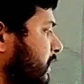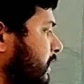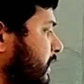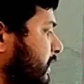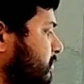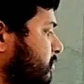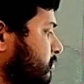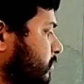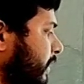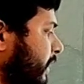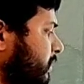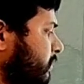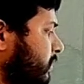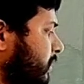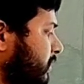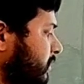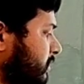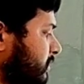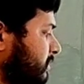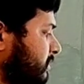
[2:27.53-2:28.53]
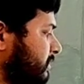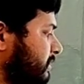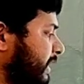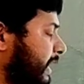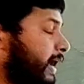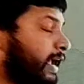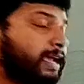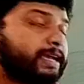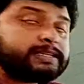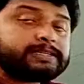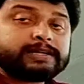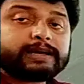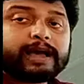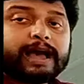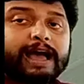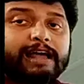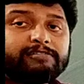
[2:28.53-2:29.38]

district, state,